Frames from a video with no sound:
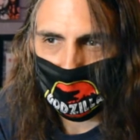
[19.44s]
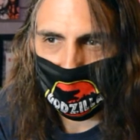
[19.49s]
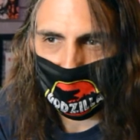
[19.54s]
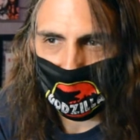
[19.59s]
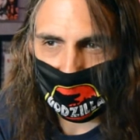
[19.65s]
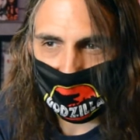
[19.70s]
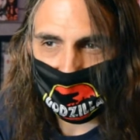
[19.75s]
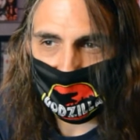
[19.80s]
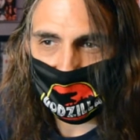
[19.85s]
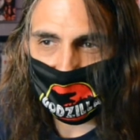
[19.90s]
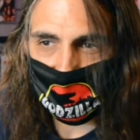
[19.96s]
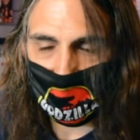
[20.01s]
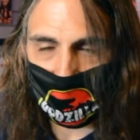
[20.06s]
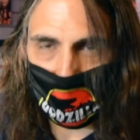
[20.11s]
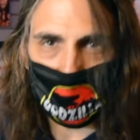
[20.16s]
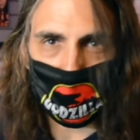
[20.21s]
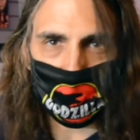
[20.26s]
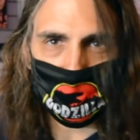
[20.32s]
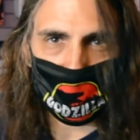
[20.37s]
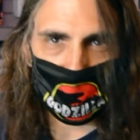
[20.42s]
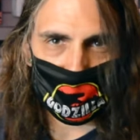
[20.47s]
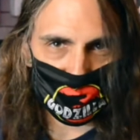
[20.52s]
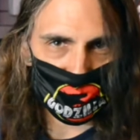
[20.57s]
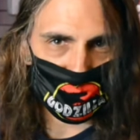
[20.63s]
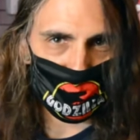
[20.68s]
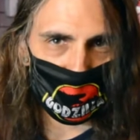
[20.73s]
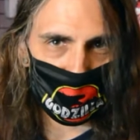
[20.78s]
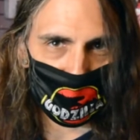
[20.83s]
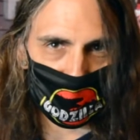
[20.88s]
It saved our
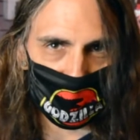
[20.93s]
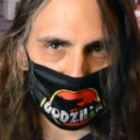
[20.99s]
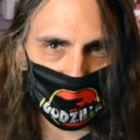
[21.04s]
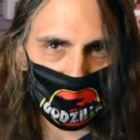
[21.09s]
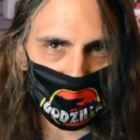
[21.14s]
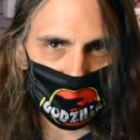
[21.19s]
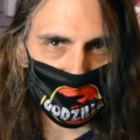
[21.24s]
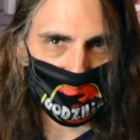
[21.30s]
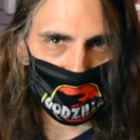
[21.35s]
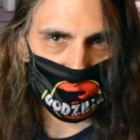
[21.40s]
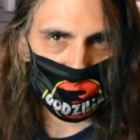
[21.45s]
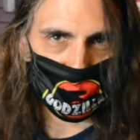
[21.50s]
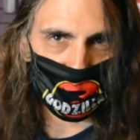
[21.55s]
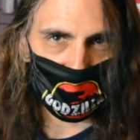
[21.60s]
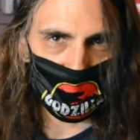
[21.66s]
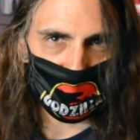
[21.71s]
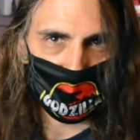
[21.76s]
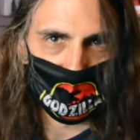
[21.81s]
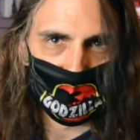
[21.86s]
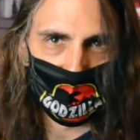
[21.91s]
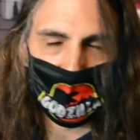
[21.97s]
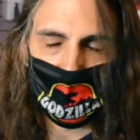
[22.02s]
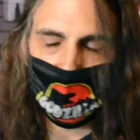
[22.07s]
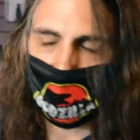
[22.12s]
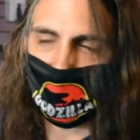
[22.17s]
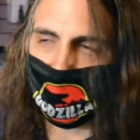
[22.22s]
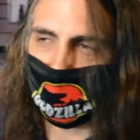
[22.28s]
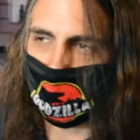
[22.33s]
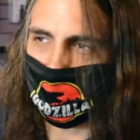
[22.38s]
store essentially.
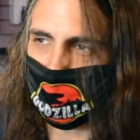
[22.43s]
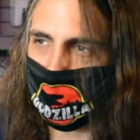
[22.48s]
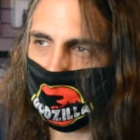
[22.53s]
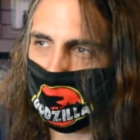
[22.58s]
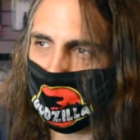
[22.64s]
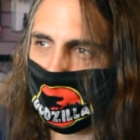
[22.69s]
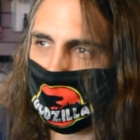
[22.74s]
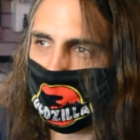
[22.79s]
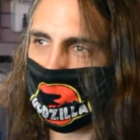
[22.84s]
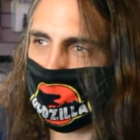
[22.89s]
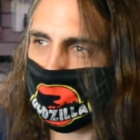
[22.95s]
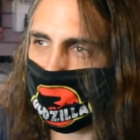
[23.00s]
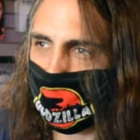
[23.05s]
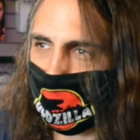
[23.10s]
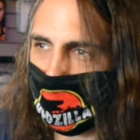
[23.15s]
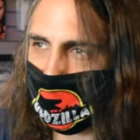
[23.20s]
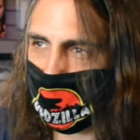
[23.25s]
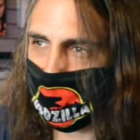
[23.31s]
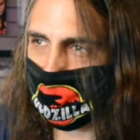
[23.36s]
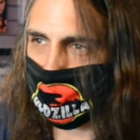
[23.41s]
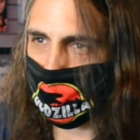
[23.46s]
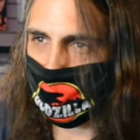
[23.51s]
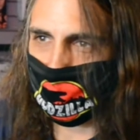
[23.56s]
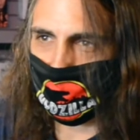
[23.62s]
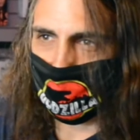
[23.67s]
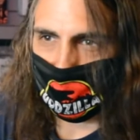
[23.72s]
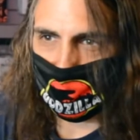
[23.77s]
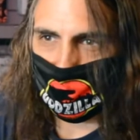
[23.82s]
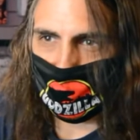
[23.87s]
Prior
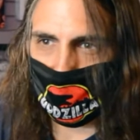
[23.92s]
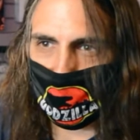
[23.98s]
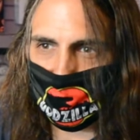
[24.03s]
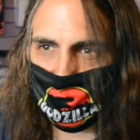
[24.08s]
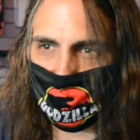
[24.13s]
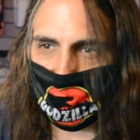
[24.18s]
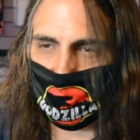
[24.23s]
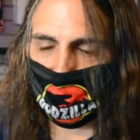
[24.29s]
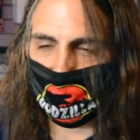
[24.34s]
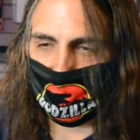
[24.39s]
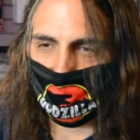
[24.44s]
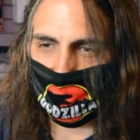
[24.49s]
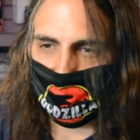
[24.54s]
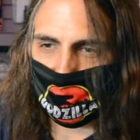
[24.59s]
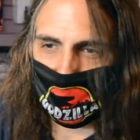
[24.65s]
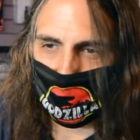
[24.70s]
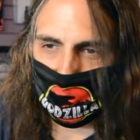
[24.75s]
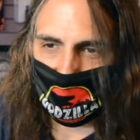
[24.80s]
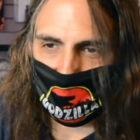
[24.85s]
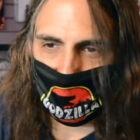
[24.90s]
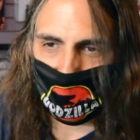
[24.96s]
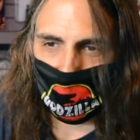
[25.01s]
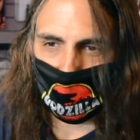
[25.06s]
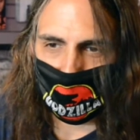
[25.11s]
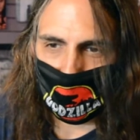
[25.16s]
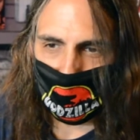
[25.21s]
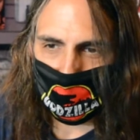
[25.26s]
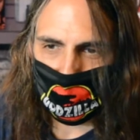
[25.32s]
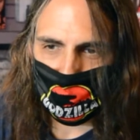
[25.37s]
to a toy store near you coming
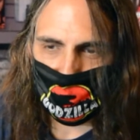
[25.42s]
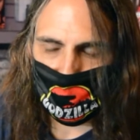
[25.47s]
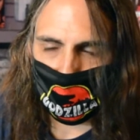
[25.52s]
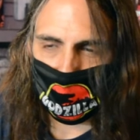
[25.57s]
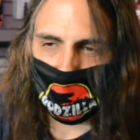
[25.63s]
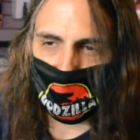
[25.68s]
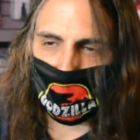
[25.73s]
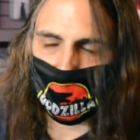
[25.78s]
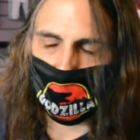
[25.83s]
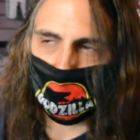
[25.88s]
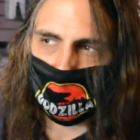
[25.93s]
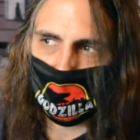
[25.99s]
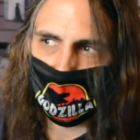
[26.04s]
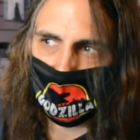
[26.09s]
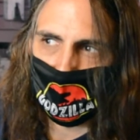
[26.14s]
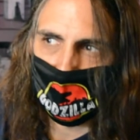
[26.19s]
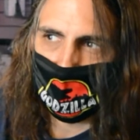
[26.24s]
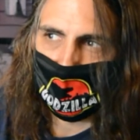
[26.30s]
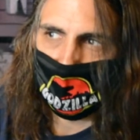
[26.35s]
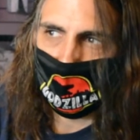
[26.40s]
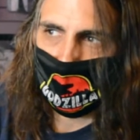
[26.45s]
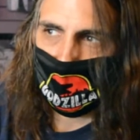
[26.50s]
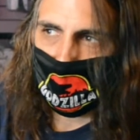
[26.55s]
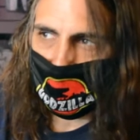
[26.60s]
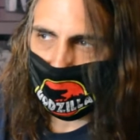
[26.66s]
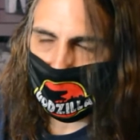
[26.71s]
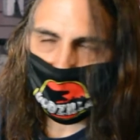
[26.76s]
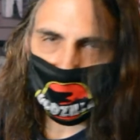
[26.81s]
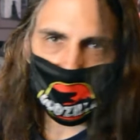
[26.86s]
out, I would ship out
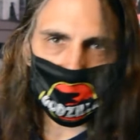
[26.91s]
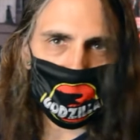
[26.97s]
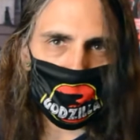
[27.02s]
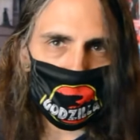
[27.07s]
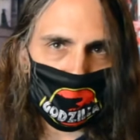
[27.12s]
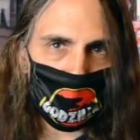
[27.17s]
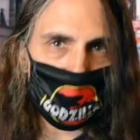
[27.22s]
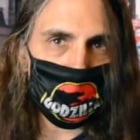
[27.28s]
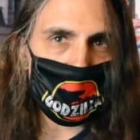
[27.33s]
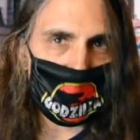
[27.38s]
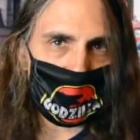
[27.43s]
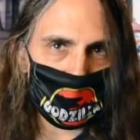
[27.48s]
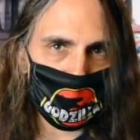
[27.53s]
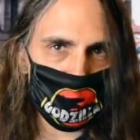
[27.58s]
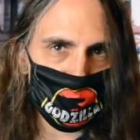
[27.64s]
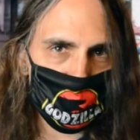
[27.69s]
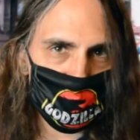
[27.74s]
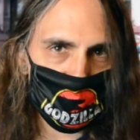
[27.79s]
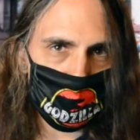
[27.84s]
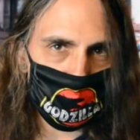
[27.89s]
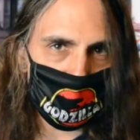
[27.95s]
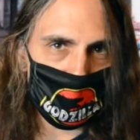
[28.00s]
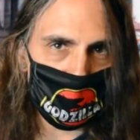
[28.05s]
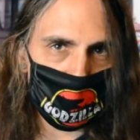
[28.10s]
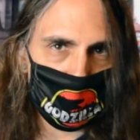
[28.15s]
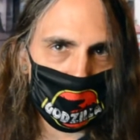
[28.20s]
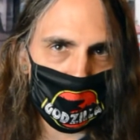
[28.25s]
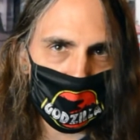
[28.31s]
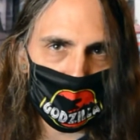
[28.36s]
like 10 to 20 packages a
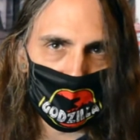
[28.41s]
month,